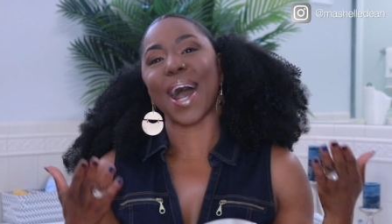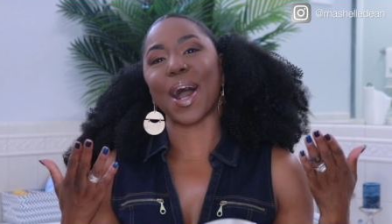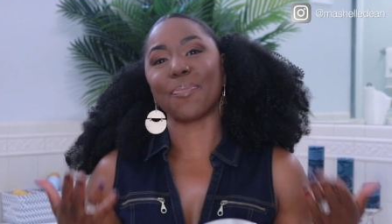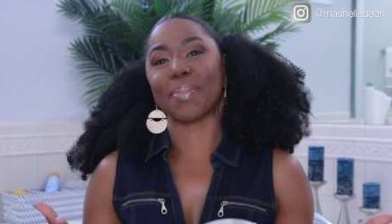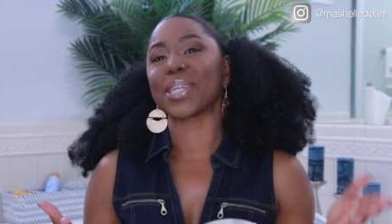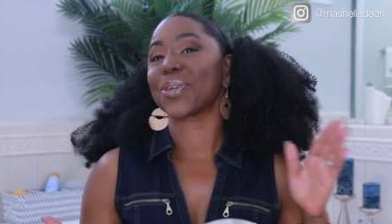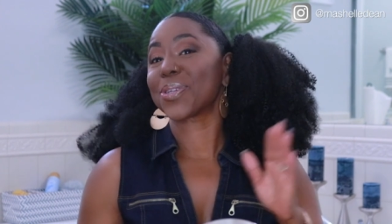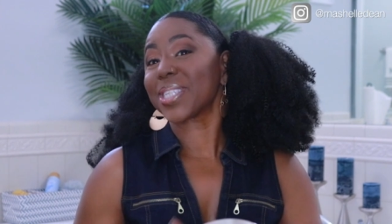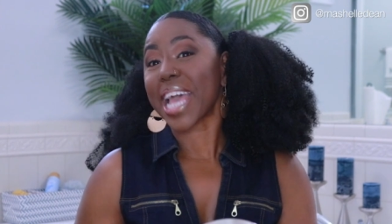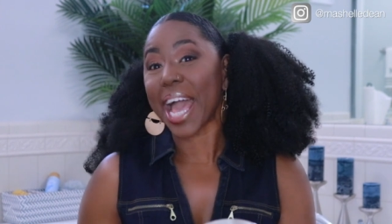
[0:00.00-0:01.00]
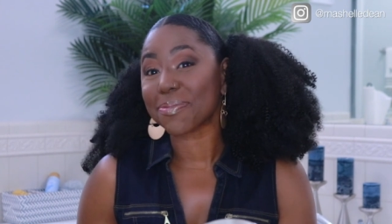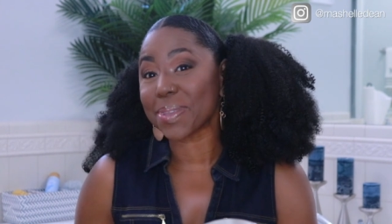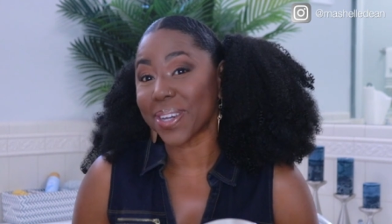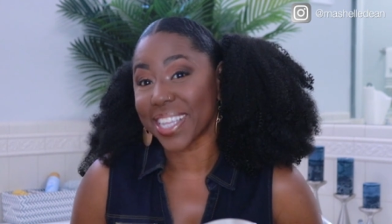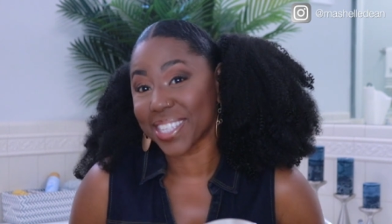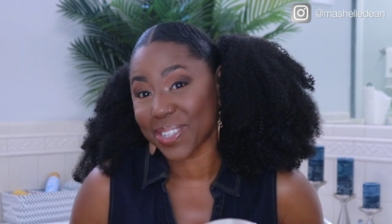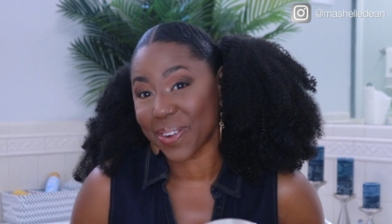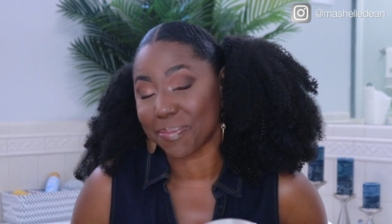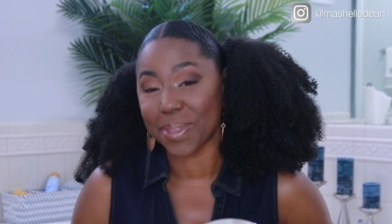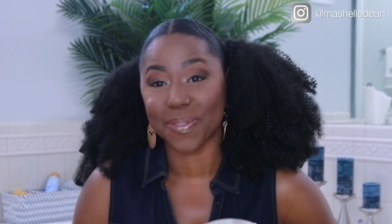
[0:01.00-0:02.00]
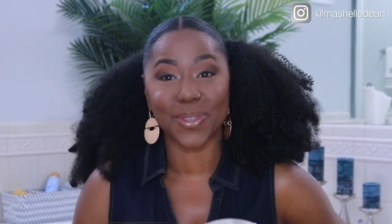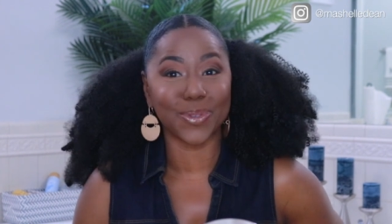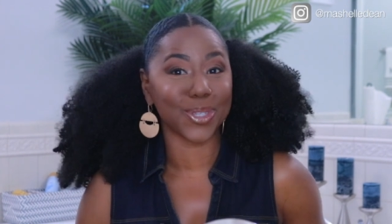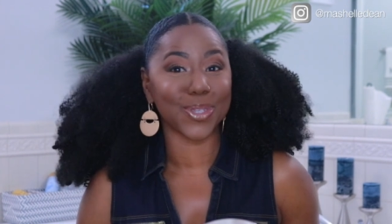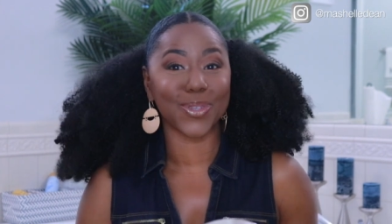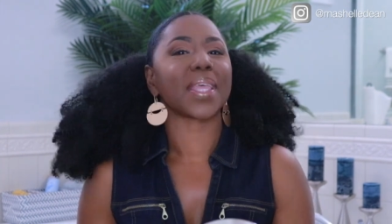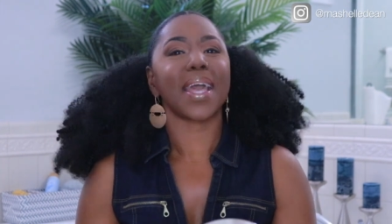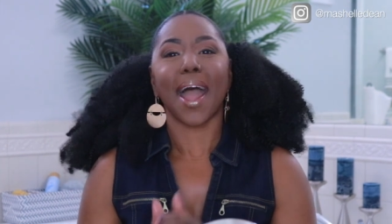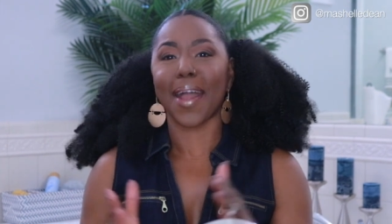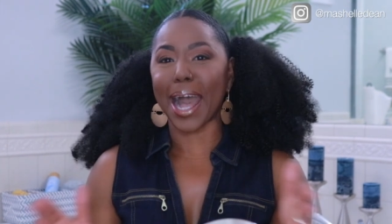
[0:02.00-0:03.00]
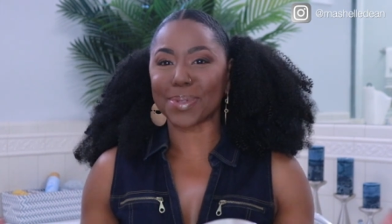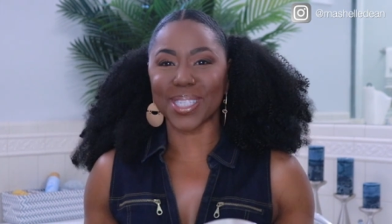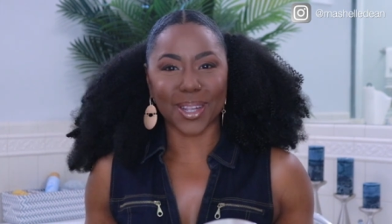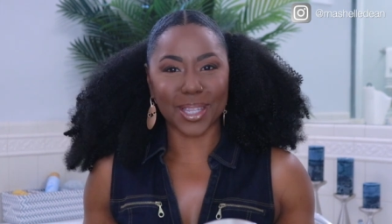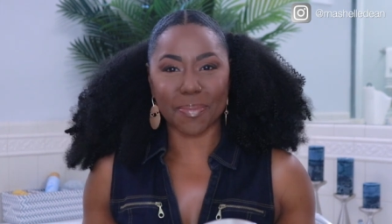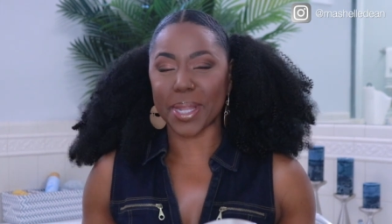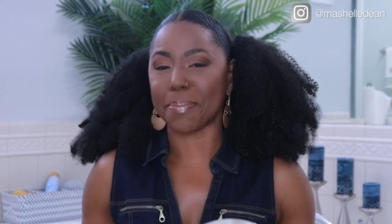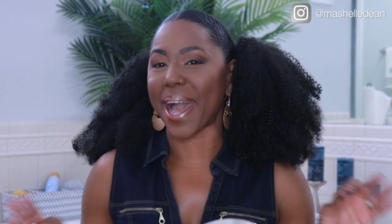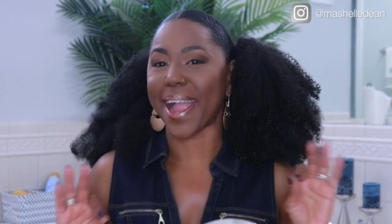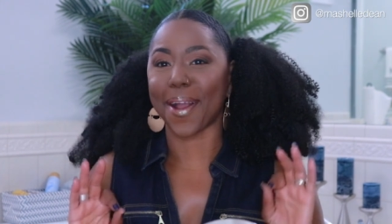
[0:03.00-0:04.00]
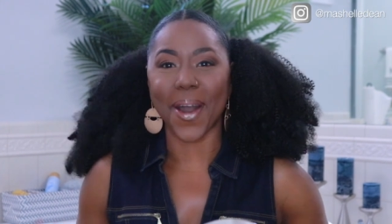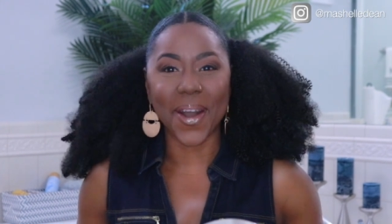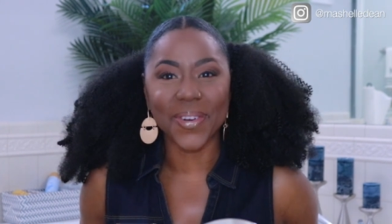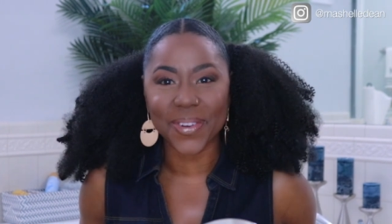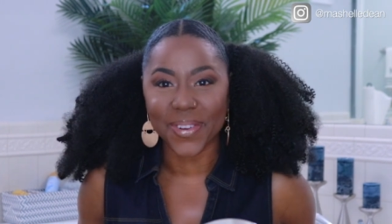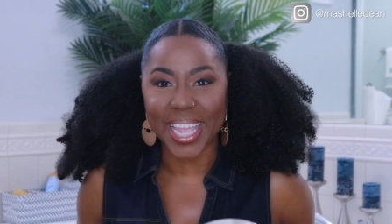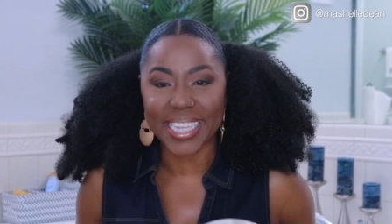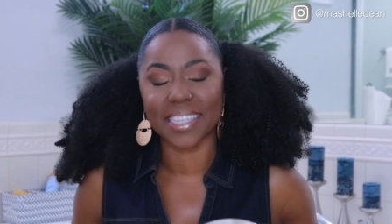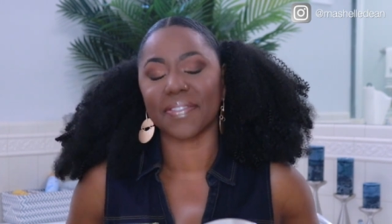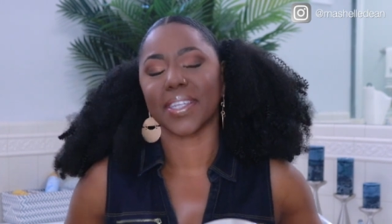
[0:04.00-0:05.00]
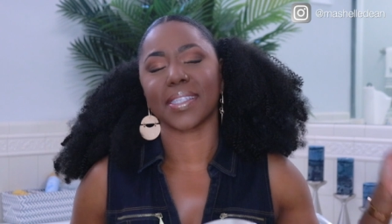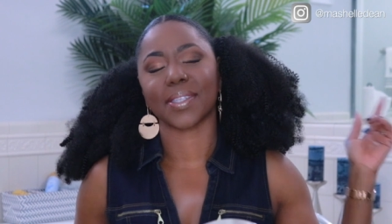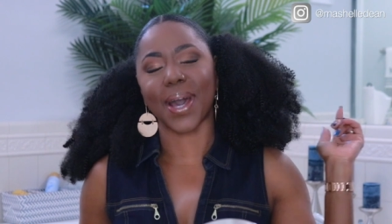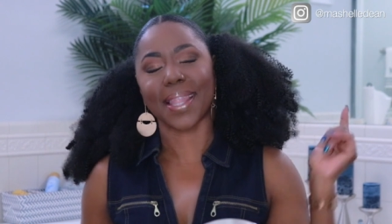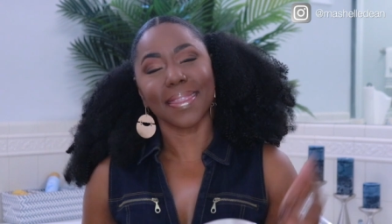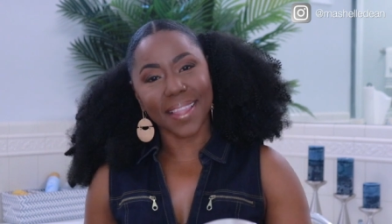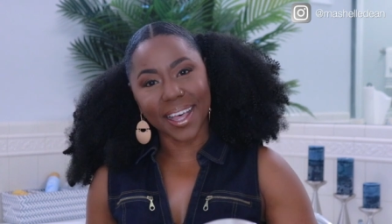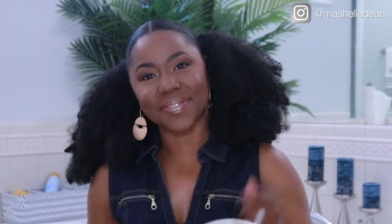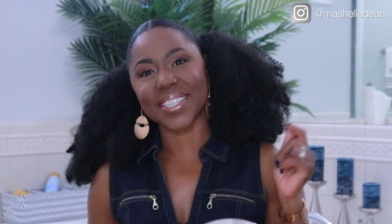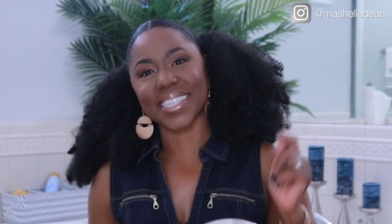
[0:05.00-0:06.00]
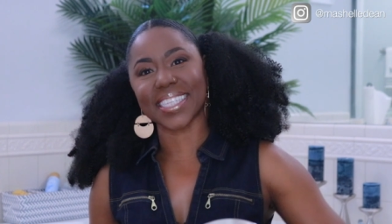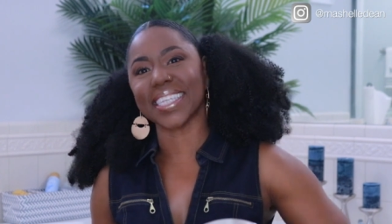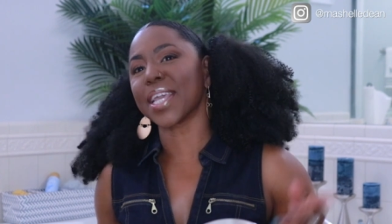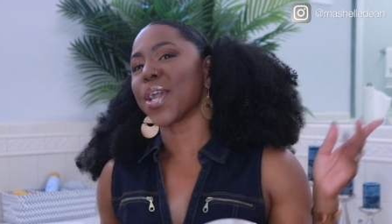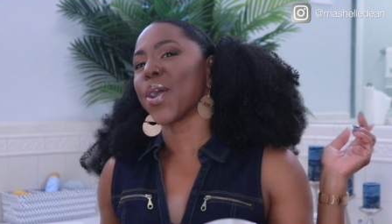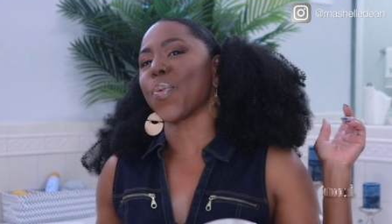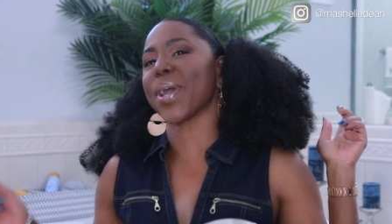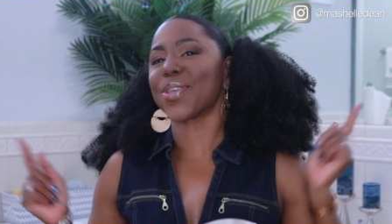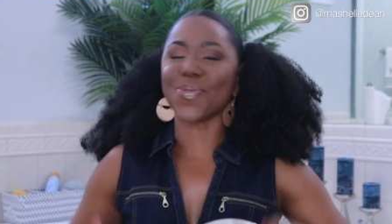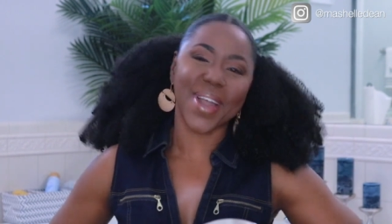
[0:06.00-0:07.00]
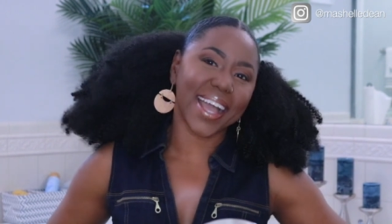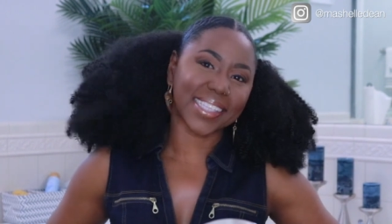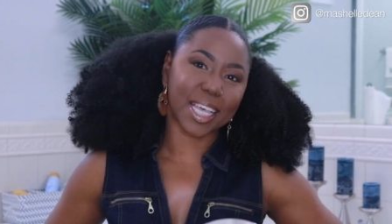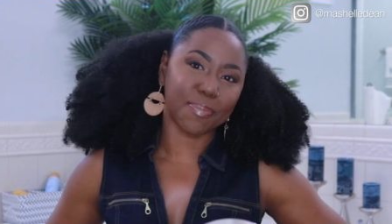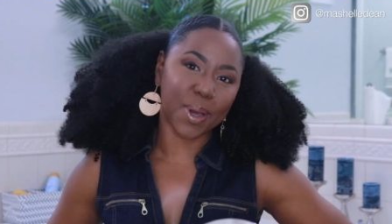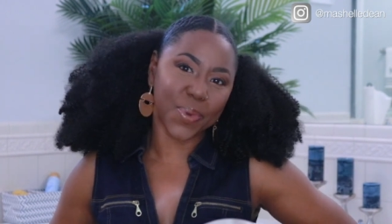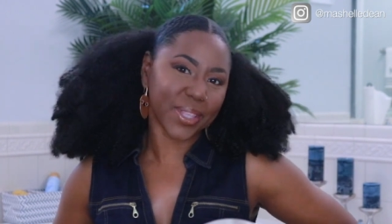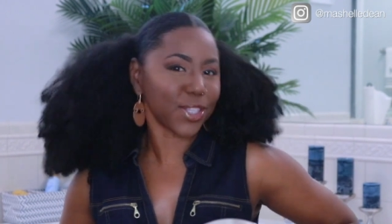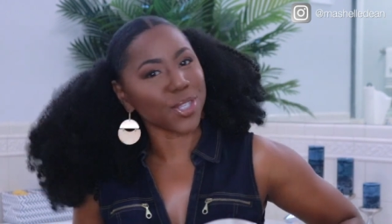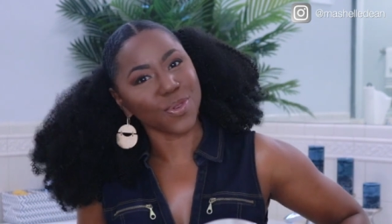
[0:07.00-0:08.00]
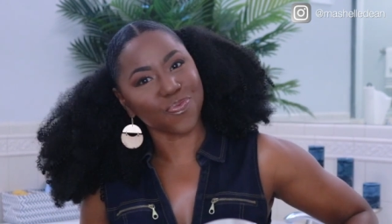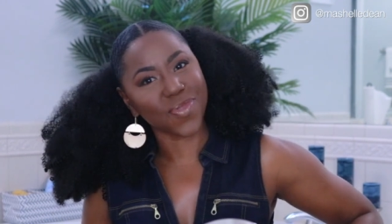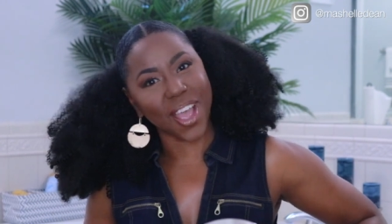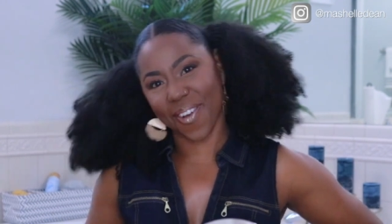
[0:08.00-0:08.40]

Uh, make sure you tag me on Instagram if you do. Our options are limited by our own creativity, so I'd love to see what you guys come up with too, all